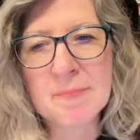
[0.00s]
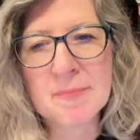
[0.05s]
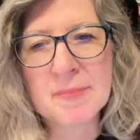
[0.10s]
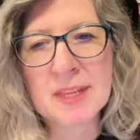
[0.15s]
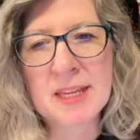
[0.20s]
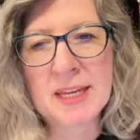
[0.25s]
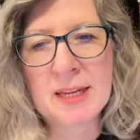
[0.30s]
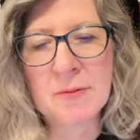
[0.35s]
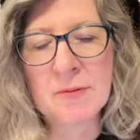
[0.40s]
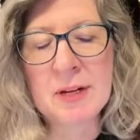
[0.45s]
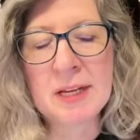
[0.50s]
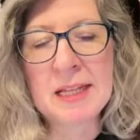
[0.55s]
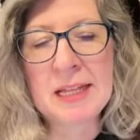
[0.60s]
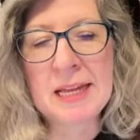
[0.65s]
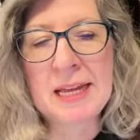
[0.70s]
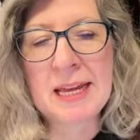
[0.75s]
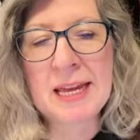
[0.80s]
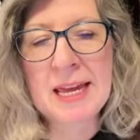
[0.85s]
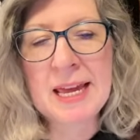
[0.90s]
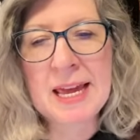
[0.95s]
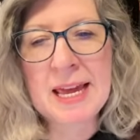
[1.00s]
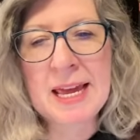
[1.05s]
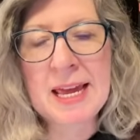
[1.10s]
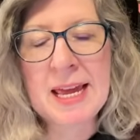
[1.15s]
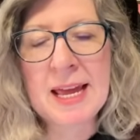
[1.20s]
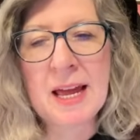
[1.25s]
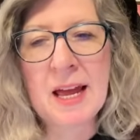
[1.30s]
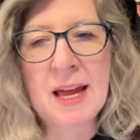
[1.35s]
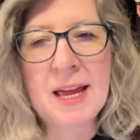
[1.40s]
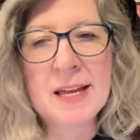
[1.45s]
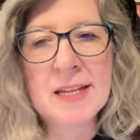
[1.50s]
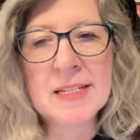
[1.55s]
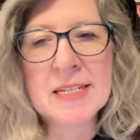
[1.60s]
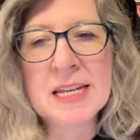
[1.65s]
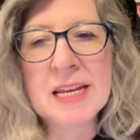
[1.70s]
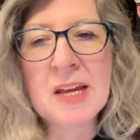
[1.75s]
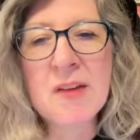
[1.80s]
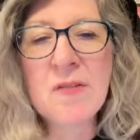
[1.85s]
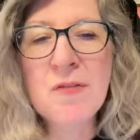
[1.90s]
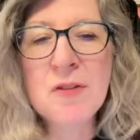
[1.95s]
It really, And
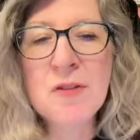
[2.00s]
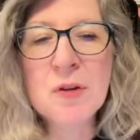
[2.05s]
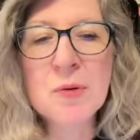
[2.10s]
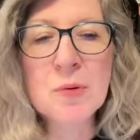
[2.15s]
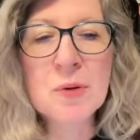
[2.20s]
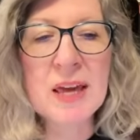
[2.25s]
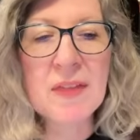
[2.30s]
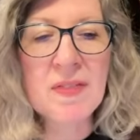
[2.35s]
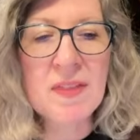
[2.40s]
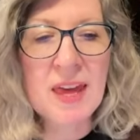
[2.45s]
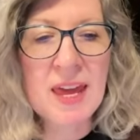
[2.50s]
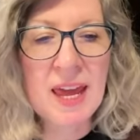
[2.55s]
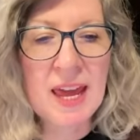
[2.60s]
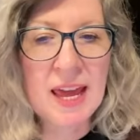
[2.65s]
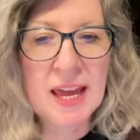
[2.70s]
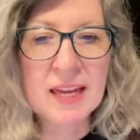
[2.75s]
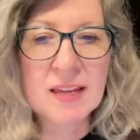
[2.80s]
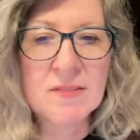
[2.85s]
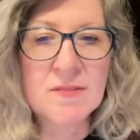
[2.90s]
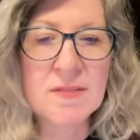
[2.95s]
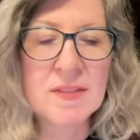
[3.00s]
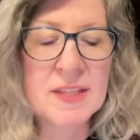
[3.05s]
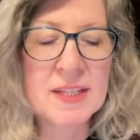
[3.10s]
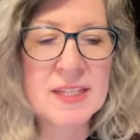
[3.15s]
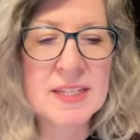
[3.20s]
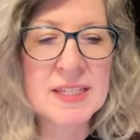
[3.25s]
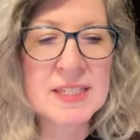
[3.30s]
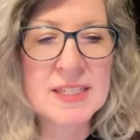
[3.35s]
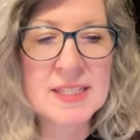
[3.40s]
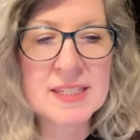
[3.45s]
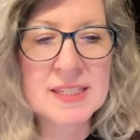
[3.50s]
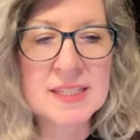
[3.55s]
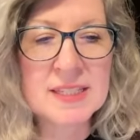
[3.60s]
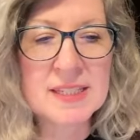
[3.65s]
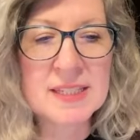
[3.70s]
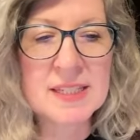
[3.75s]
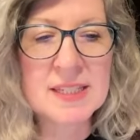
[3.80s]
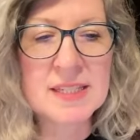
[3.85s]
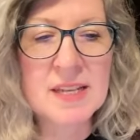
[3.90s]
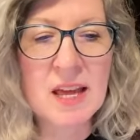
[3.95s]
if you get the hang of this,
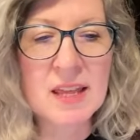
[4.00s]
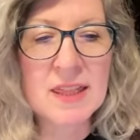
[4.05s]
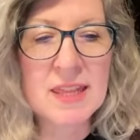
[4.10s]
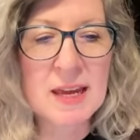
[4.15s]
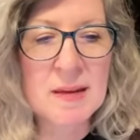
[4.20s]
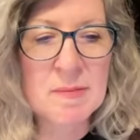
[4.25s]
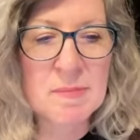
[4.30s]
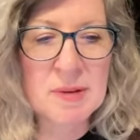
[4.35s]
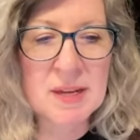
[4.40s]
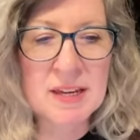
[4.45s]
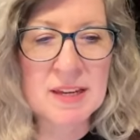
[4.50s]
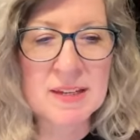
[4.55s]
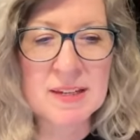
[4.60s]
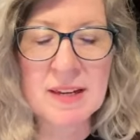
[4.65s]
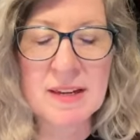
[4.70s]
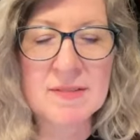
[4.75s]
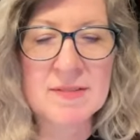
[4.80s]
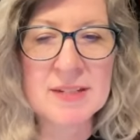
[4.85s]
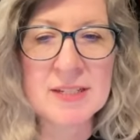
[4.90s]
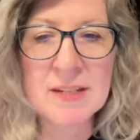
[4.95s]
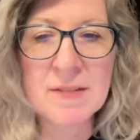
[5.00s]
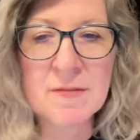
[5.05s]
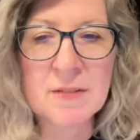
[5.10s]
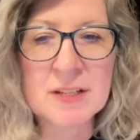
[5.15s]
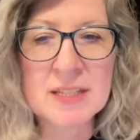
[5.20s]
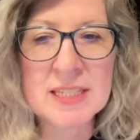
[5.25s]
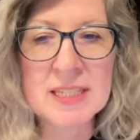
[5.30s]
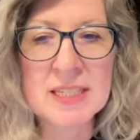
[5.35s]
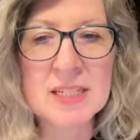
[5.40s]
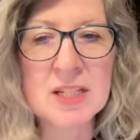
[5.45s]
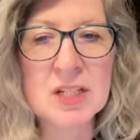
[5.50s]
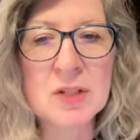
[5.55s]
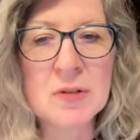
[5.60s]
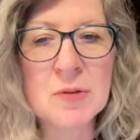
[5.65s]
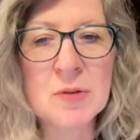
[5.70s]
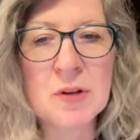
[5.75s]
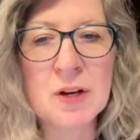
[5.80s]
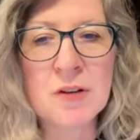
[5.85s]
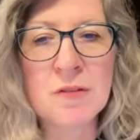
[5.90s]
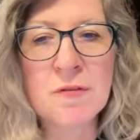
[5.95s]
it's not that big of a difference to
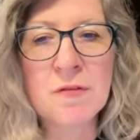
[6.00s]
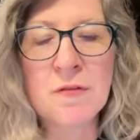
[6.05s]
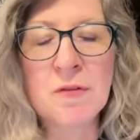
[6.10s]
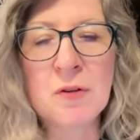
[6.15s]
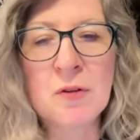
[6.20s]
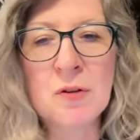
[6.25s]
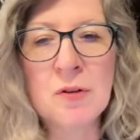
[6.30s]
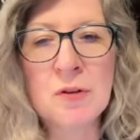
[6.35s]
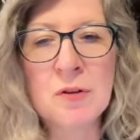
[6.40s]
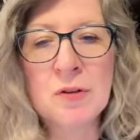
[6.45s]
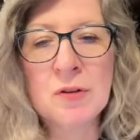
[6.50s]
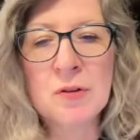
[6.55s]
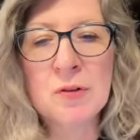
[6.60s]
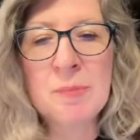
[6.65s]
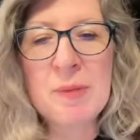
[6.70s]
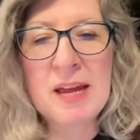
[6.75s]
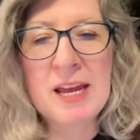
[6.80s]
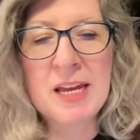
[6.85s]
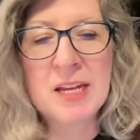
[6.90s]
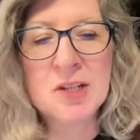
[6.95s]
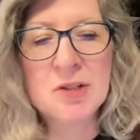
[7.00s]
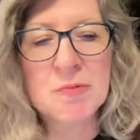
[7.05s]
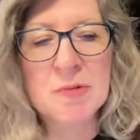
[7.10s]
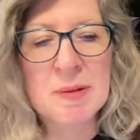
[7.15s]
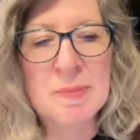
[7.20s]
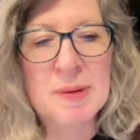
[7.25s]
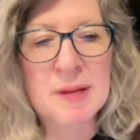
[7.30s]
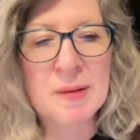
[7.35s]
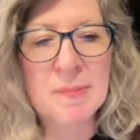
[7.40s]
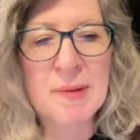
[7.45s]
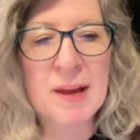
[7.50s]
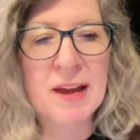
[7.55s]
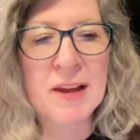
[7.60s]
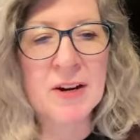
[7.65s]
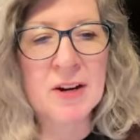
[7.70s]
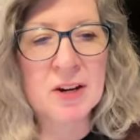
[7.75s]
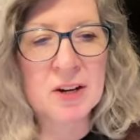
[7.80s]
do a full page repeat pattern.